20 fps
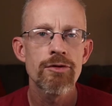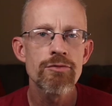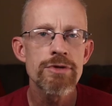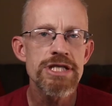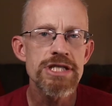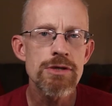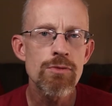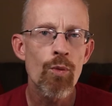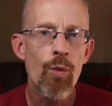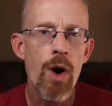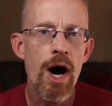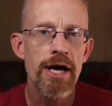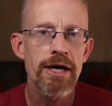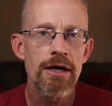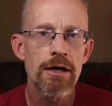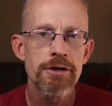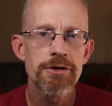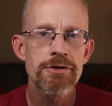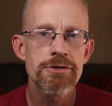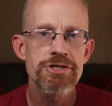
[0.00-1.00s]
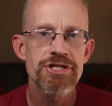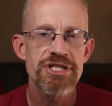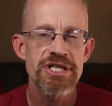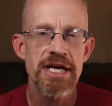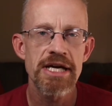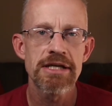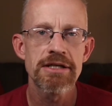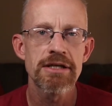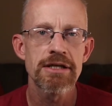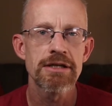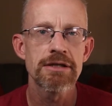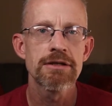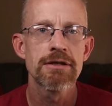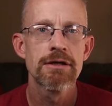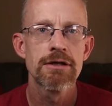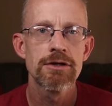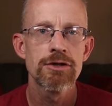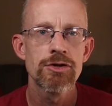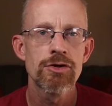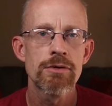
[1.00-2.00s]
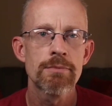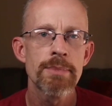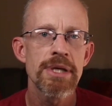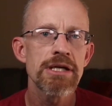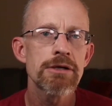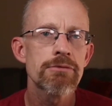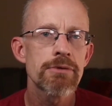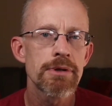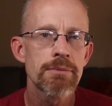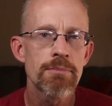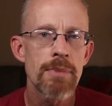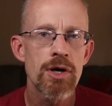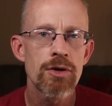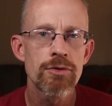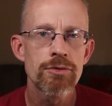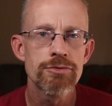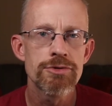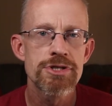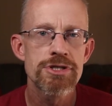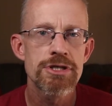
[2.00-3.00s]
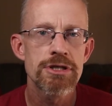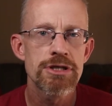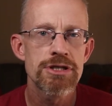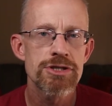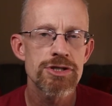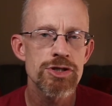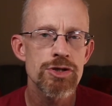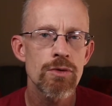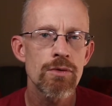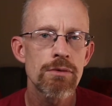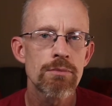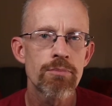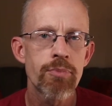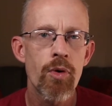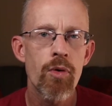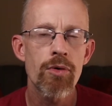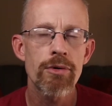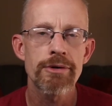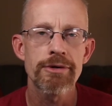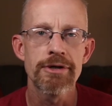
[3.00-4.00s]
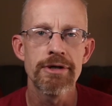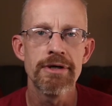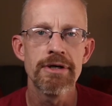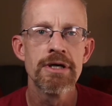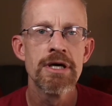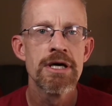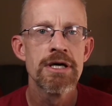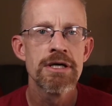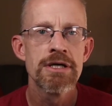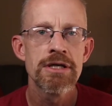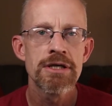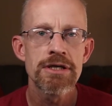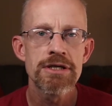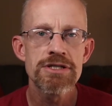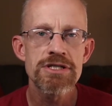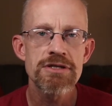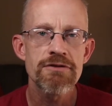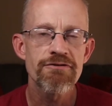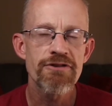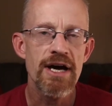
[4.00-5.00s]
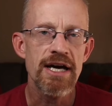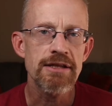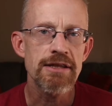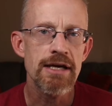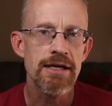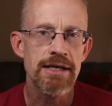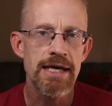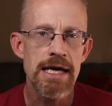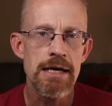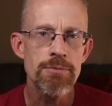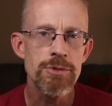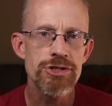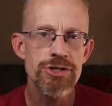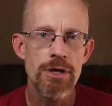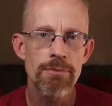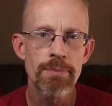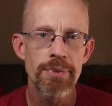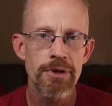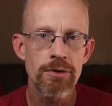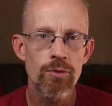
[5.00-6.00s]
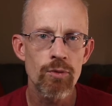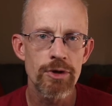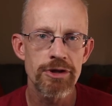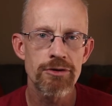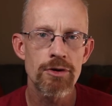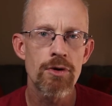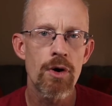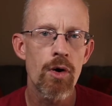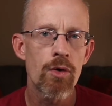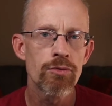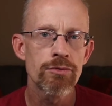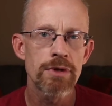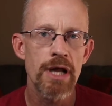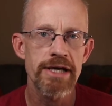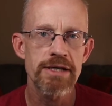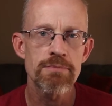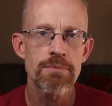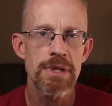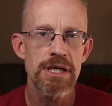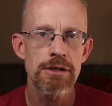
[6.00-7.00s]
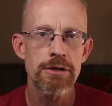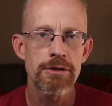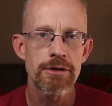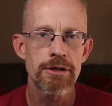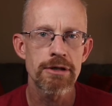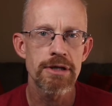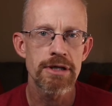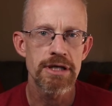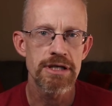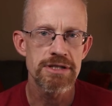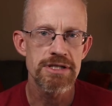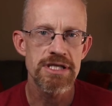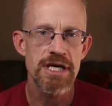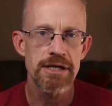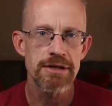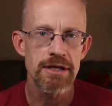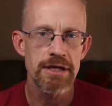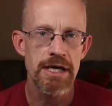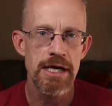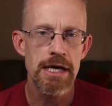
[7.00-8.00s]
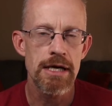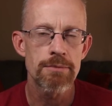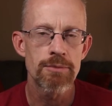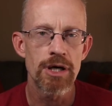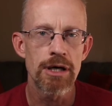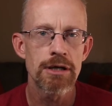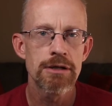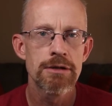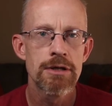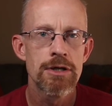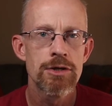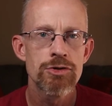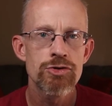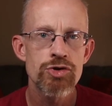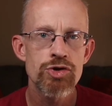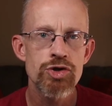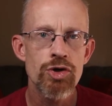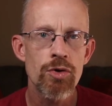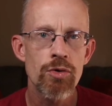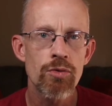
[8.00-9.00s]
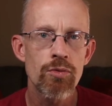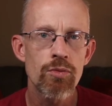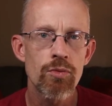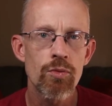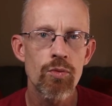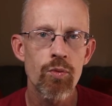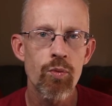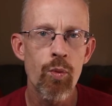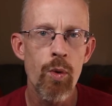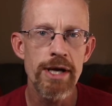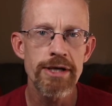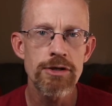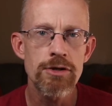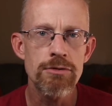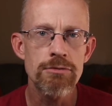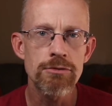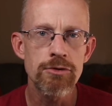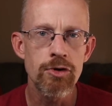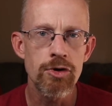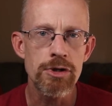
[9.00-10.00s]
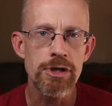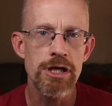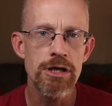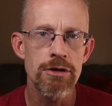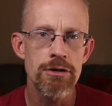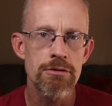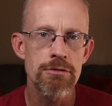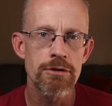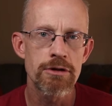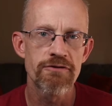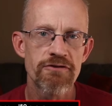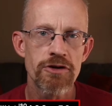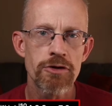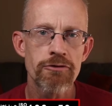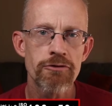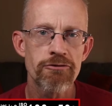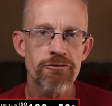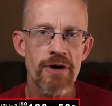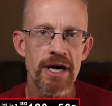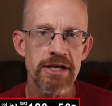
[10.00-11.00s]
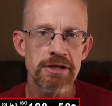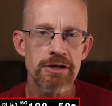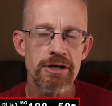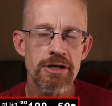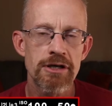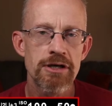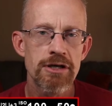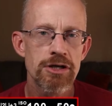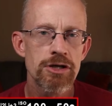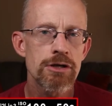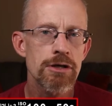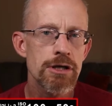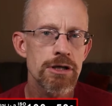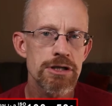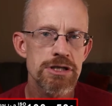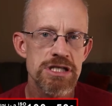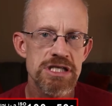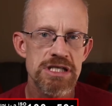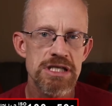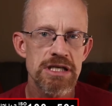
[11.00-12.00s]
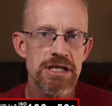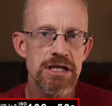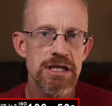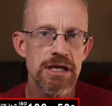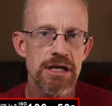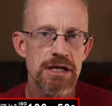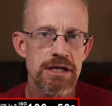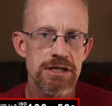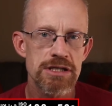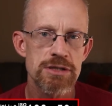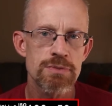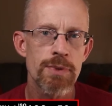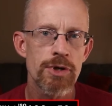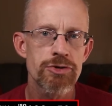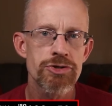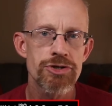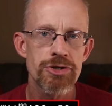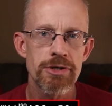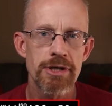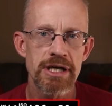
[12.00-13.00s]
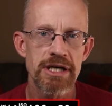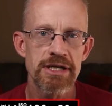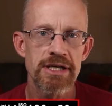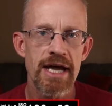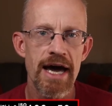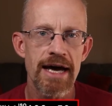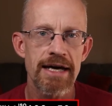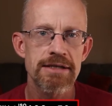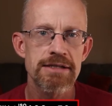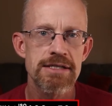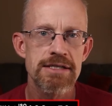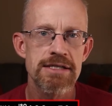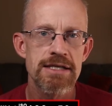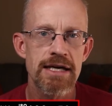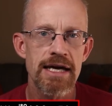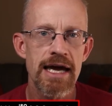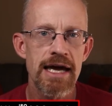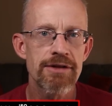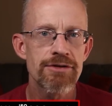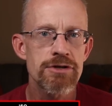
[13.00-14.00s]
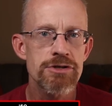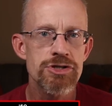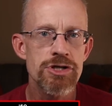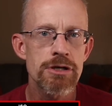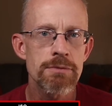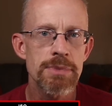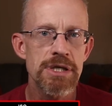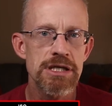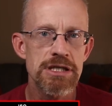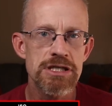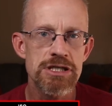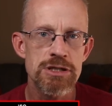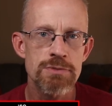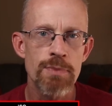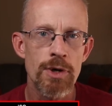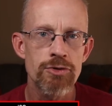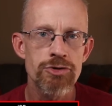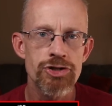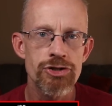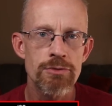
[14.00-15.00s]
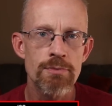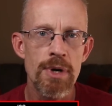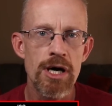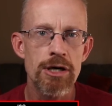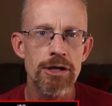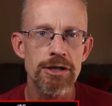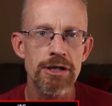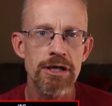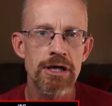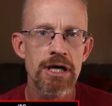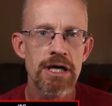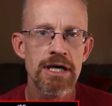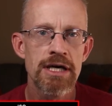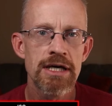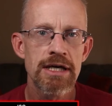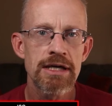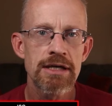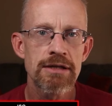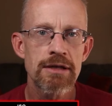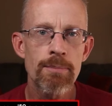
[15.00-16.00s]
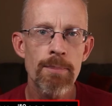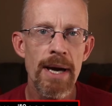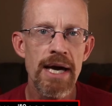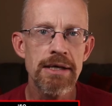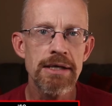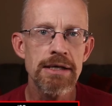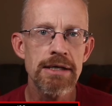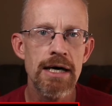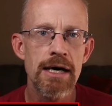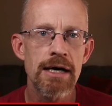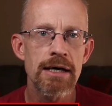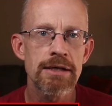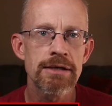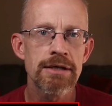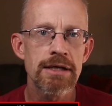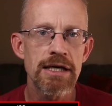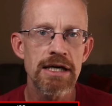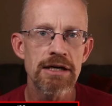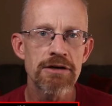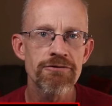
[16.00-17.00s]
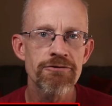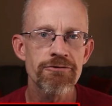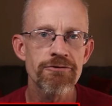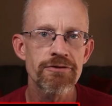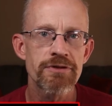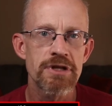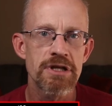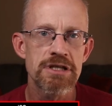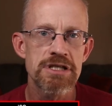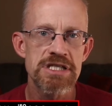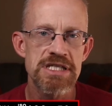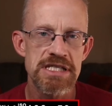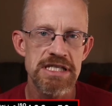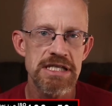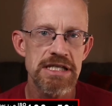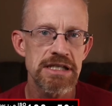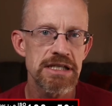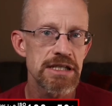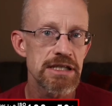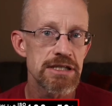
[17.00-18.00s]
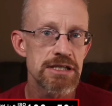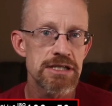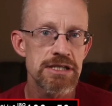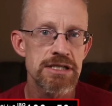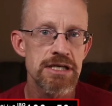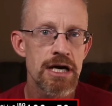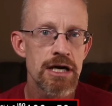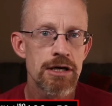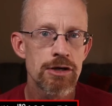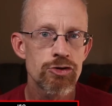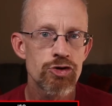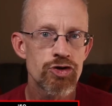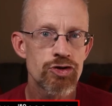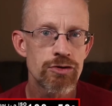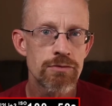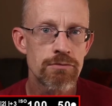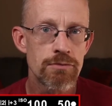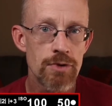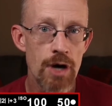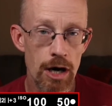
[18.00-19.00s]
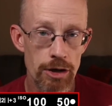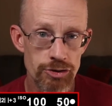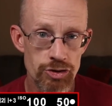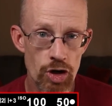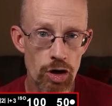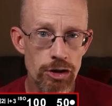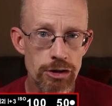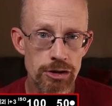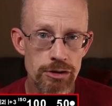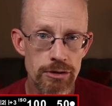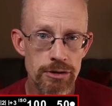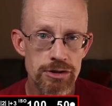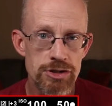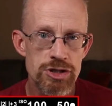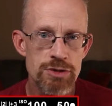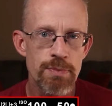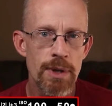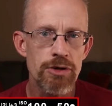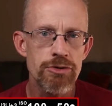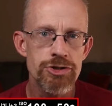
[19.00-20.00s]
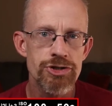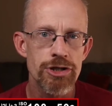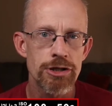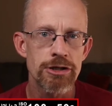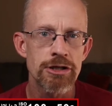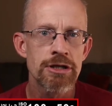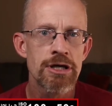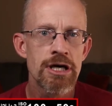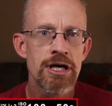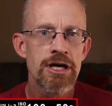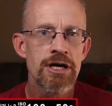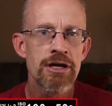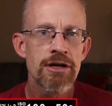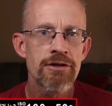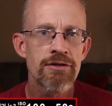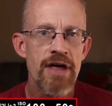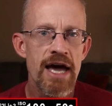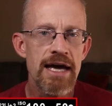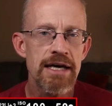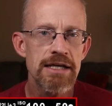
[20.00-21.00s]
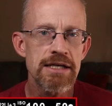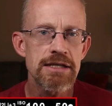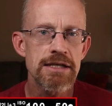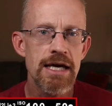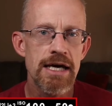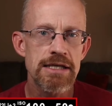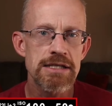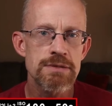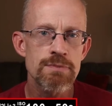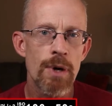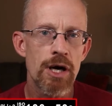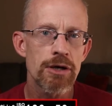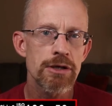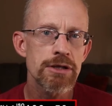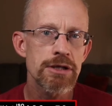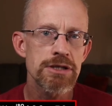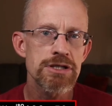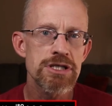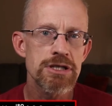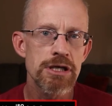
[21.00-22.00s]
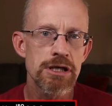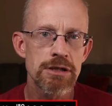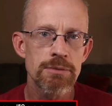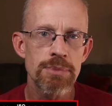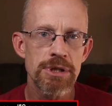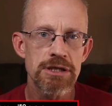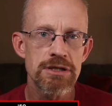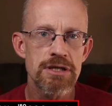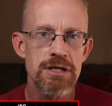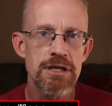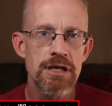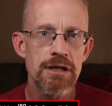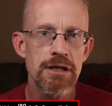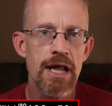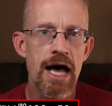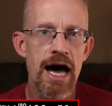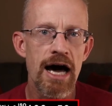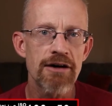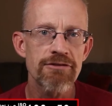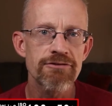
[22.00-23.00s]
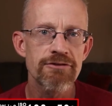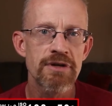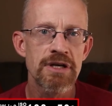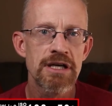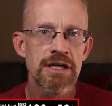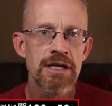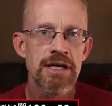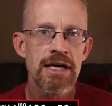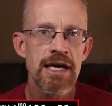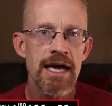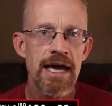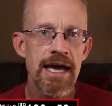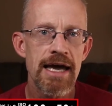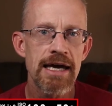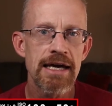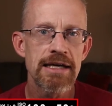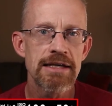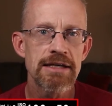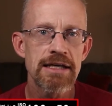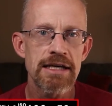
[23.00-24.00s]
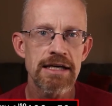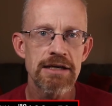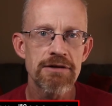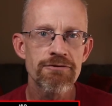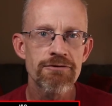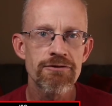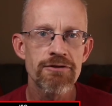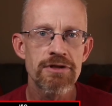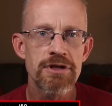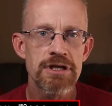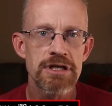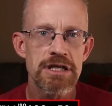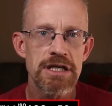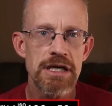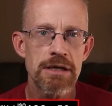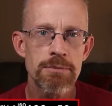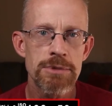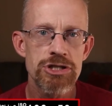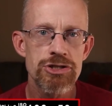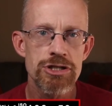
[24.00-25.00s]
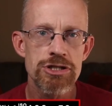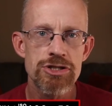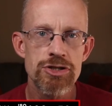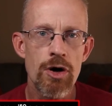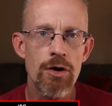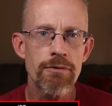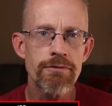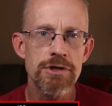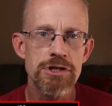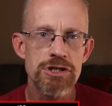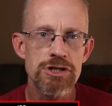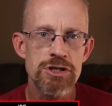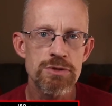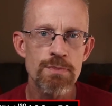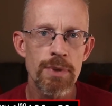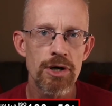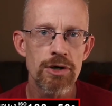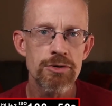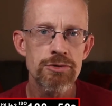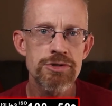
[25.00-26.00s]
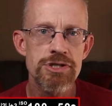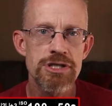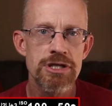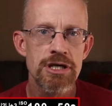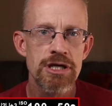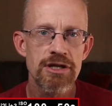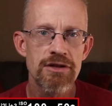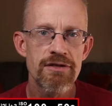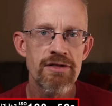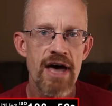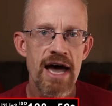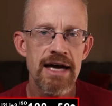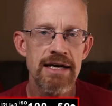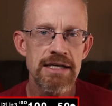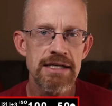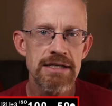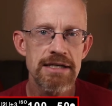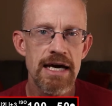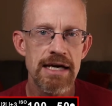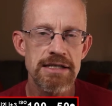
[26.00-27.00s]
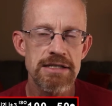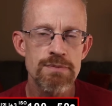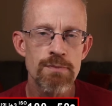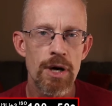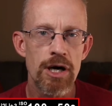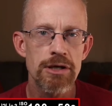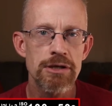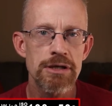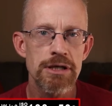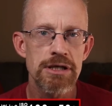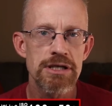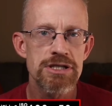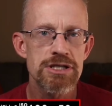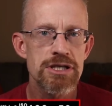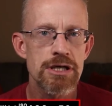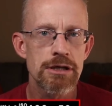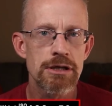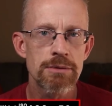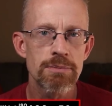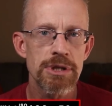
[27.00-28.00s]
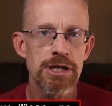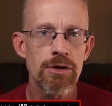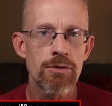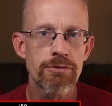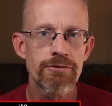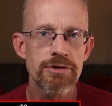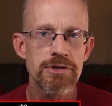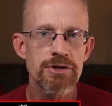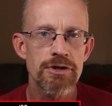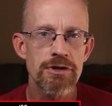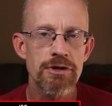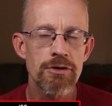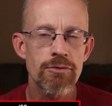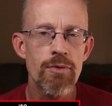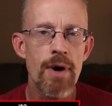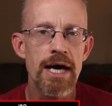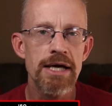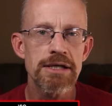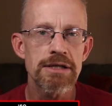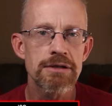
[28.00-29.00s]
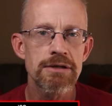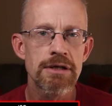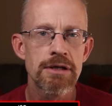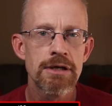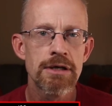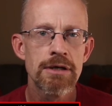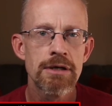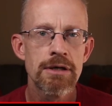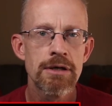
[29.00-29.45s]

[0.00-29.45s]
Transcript: The reason why understanding your metering modes is so important is the fact that cameras are built with their own light meter inside the camera. So when you're looking through the viewfinder, you're going to see an exposure index, and there's going to be an exposure mark. And depending on if the scene is a darker exposure, that index mark is going to be to the left. And if the image is overexposed, that index mark is going to be over to the right.